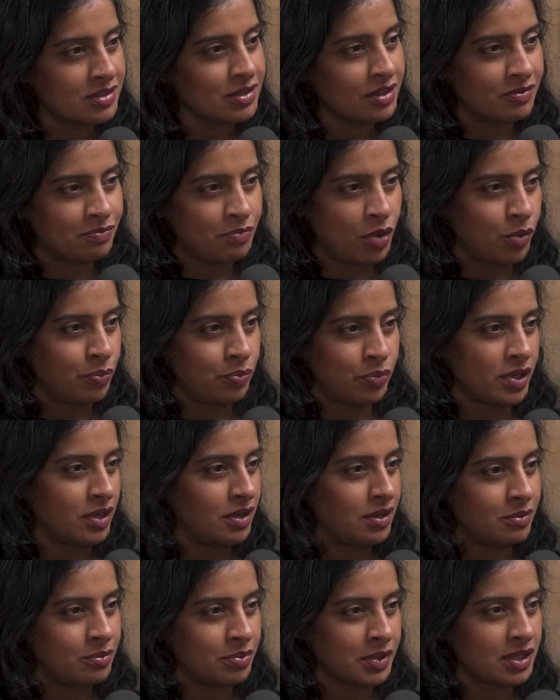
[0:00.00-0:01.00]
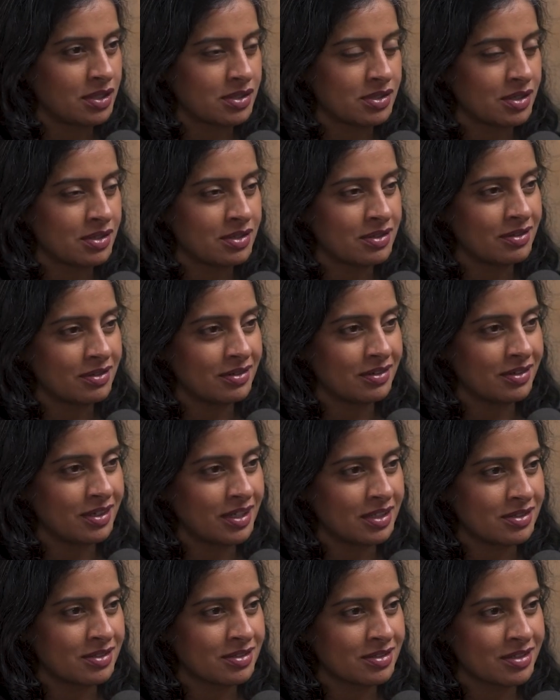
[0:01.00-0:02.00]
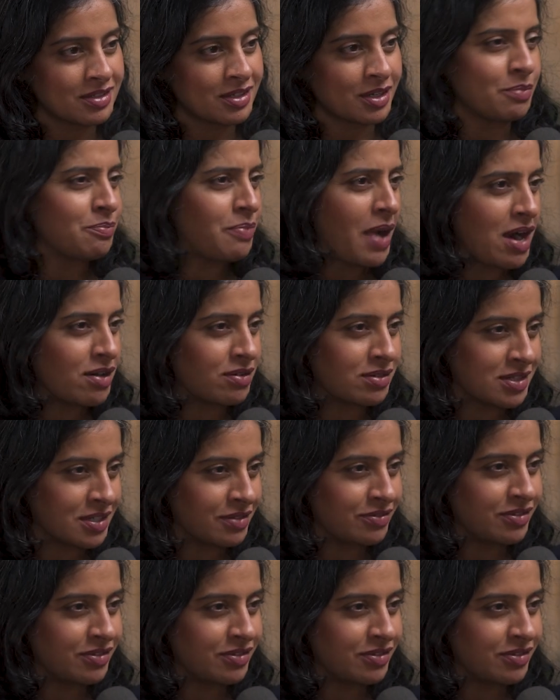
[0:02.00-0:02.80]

of popular, because it's comparative